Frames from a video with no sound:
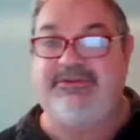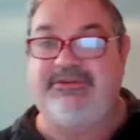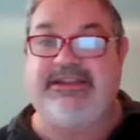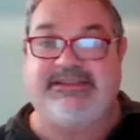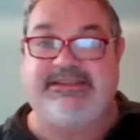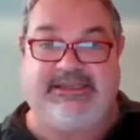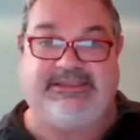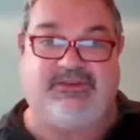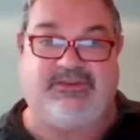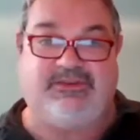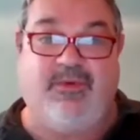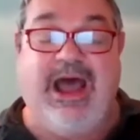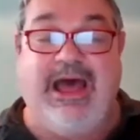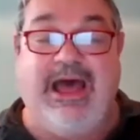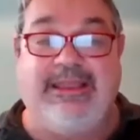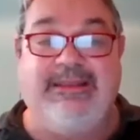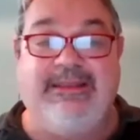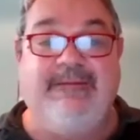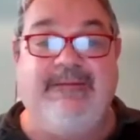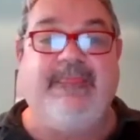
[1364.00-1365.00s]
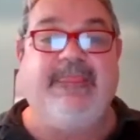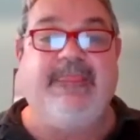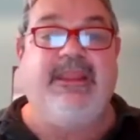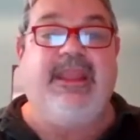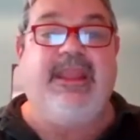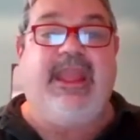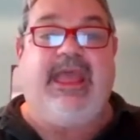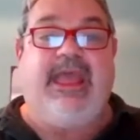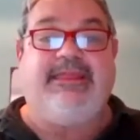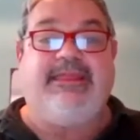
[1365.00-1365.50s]
is 1,
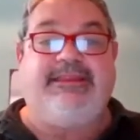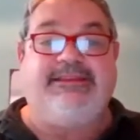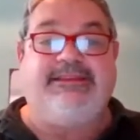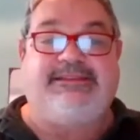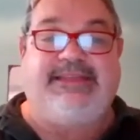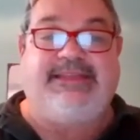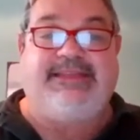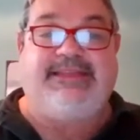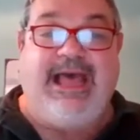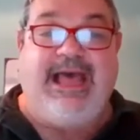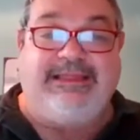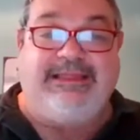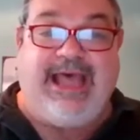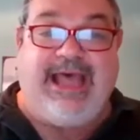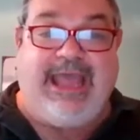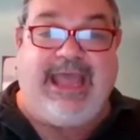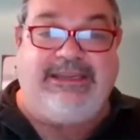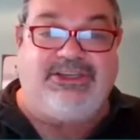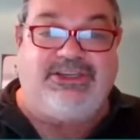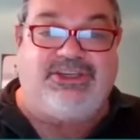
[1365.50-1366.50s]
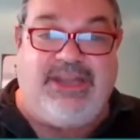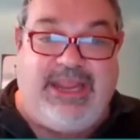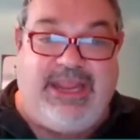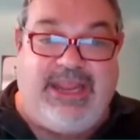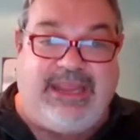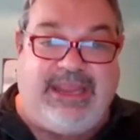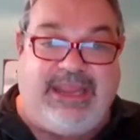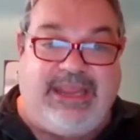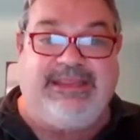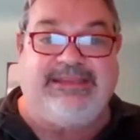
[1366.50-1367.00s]
and this delta
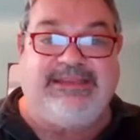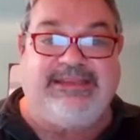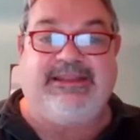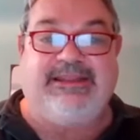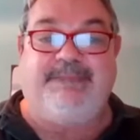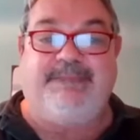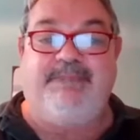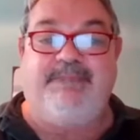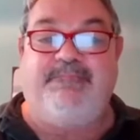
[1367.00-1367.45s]
ij is the